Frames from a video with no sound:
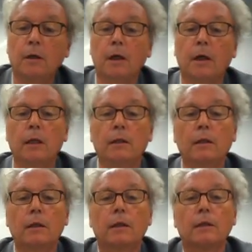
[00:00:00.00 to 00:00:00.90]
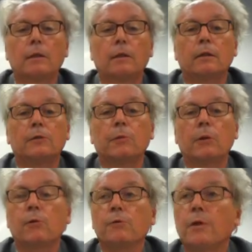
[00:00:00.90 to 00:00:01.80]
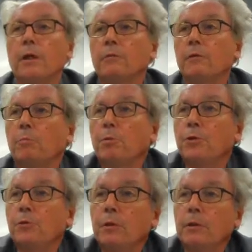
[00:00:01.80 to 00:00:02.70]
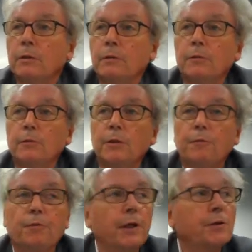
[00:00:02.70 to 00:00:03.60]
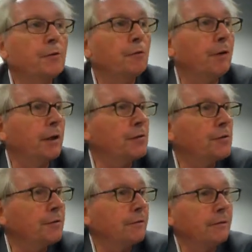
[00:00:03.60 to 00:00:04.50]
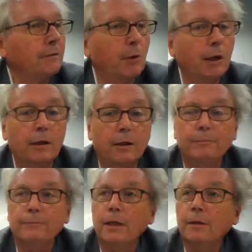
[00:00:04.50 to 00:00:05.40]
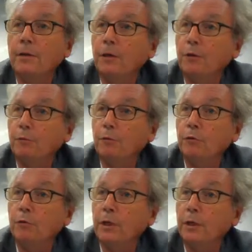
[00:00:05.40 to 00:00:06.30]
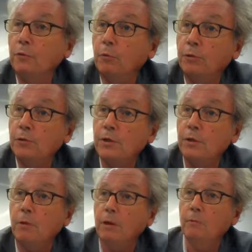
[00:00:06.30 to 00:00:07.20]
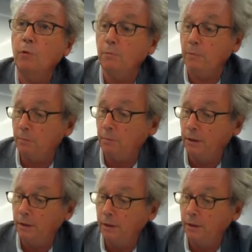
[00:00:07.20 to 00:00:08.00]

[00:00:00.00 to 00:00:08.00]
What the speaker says: And you will also have an opportunity to do it face-to-face. Welcome, and thank you for today. You want to see one more, maybe?